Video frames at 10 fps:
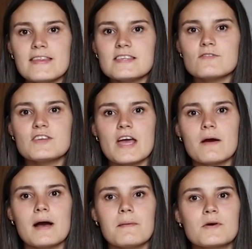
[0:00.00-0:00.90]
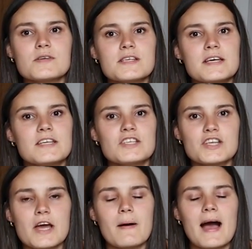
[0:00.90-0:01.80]
In this video I'm also going to
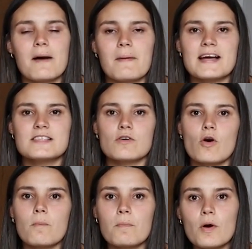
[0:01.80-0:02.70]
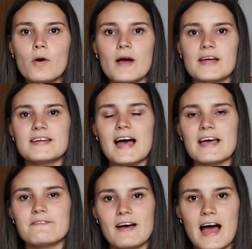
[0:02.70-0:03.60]
show how I taught paw and
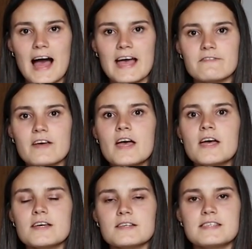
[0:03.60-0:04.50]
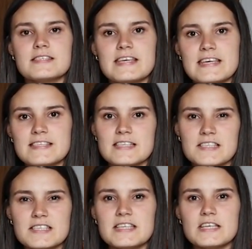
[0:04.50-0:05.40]
high five because it's easier
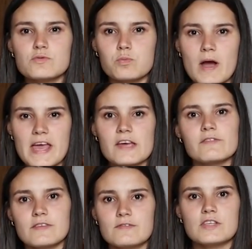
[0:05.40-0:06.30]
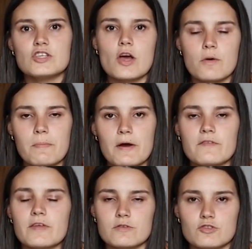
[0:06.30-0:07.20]
to teach wave and to know
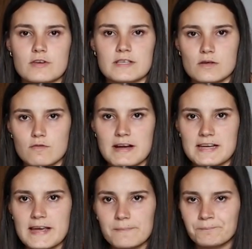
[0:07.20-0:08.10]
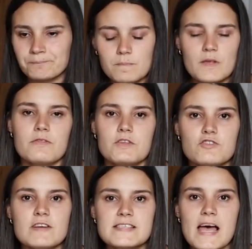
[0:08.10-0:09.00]
both those tricks already. The
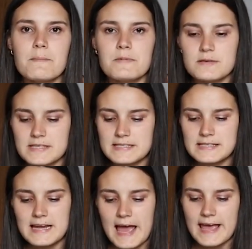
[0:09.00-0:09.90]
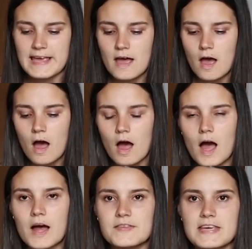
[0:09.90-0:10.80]
treats I'm using today
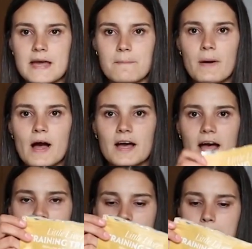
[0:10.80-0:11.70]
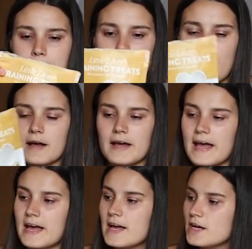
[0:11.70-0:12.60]
are the Barker and
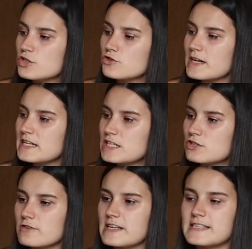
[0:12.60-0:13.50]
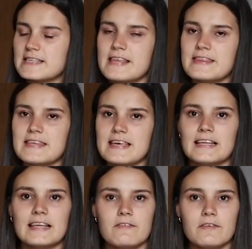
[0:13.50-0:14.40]
Barker training treats in the
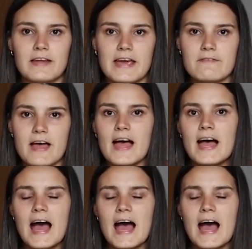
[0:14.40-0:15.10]
liver flavour